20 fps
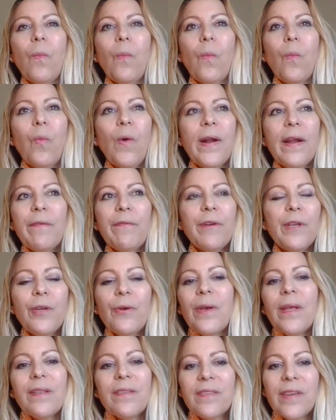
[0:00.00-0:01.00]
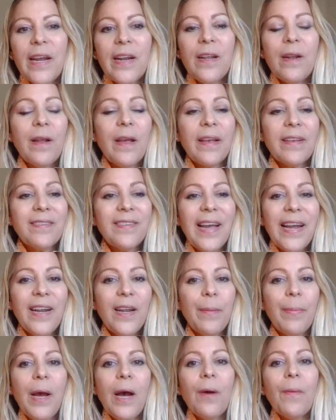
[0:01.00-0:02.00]
whatever you get
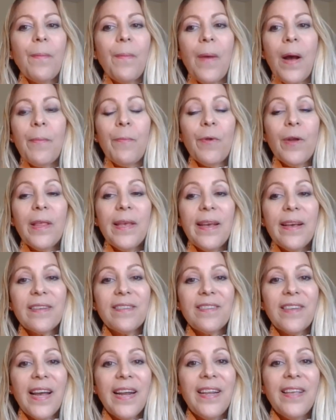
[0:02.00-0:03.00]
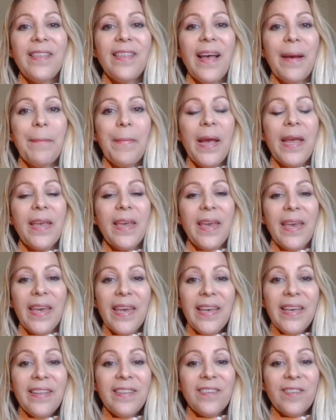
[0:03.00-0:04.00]
excited about. I'm really excited that my
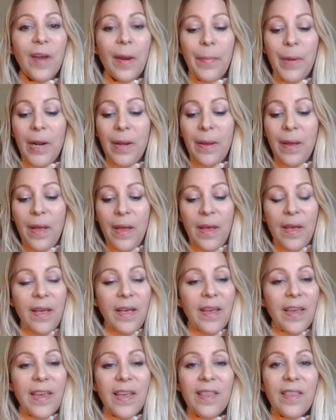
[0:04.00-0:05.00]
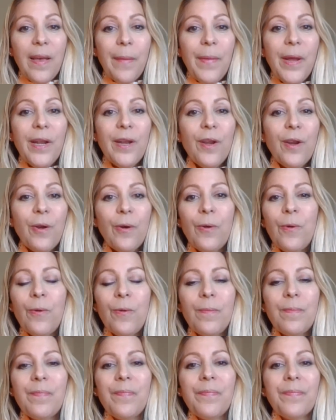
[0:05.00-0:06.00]
kids, I'm going to get them a new,